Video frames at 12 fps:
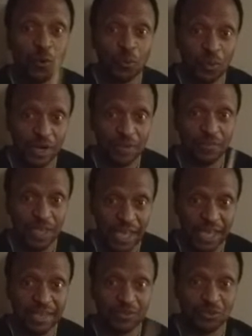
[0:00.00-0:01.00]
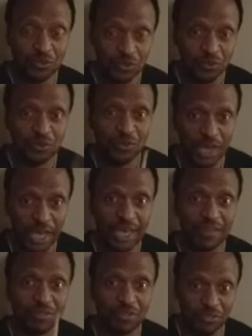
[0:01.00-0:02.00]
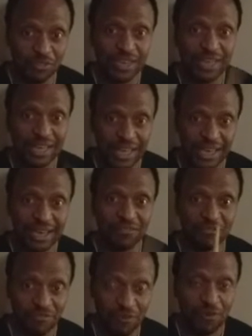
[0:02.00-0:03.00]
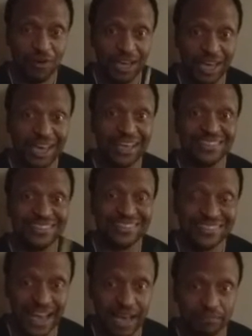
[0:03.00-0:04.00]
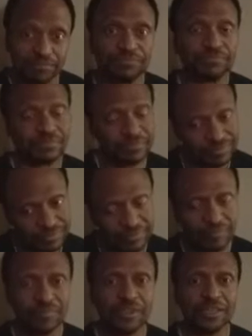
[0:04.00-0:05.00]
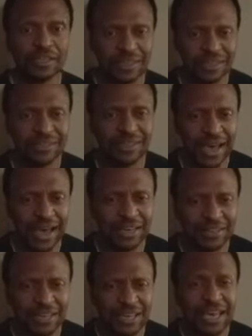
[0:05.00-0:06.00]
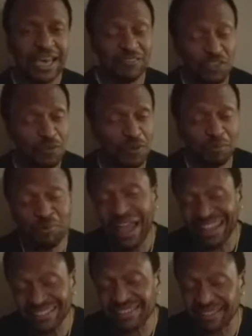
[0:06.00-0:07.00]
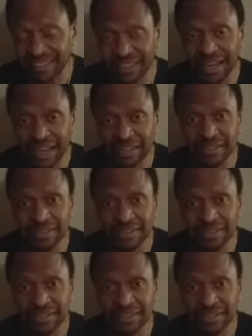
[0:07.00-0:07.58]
1 and 2 and 3 and 4 and stop. You got it? Have you been practicing that?